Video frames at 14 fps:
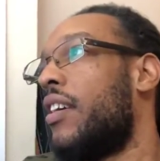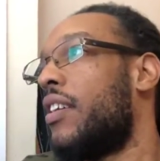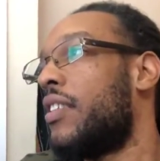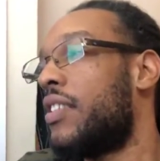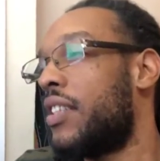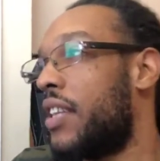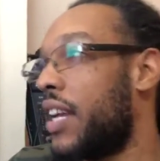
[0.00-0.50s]

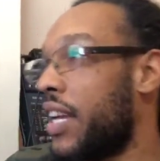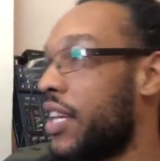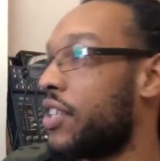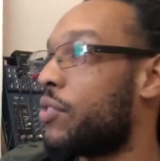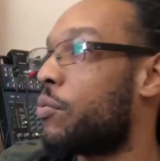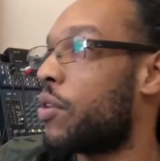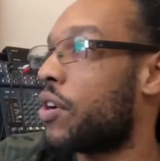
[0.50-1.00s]

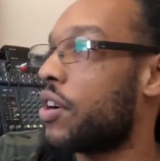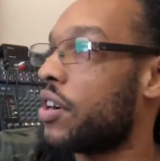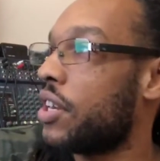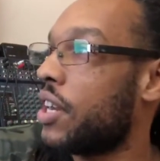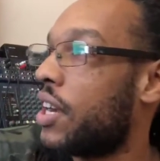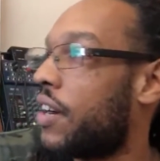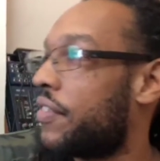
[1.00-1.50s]
Today's
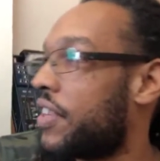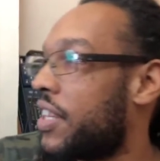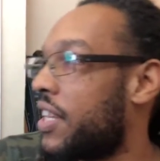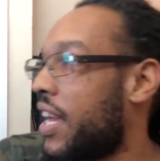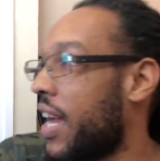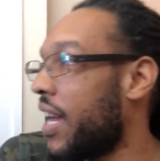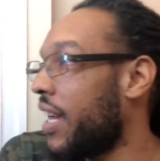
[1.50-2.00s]
word of the
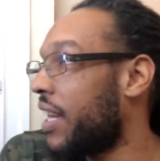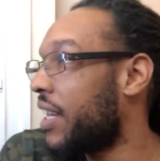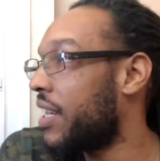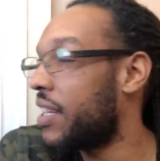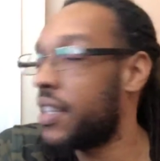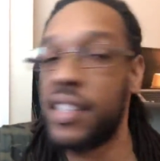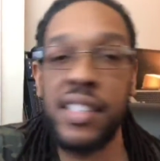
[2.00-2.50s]
day
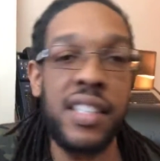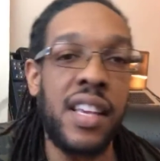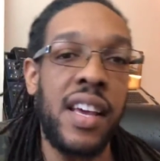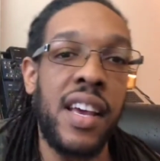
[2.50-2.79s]
is